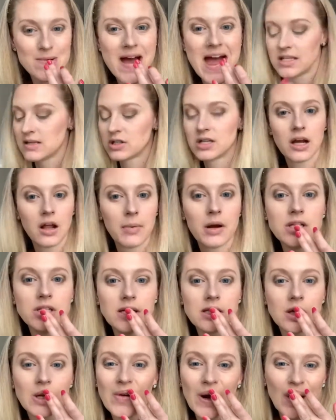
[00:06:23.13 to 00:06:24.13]
Here we have
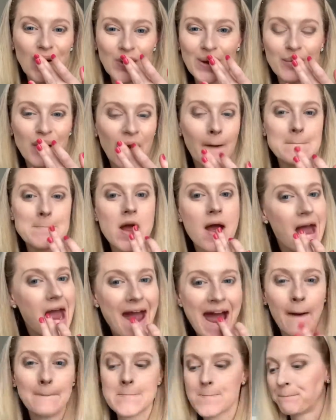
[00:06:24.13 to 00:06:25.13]
one of my favorite
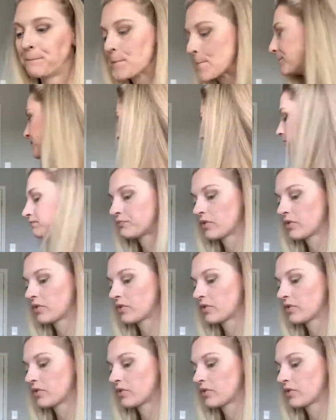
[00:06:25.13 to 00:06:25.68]
neutral glosses.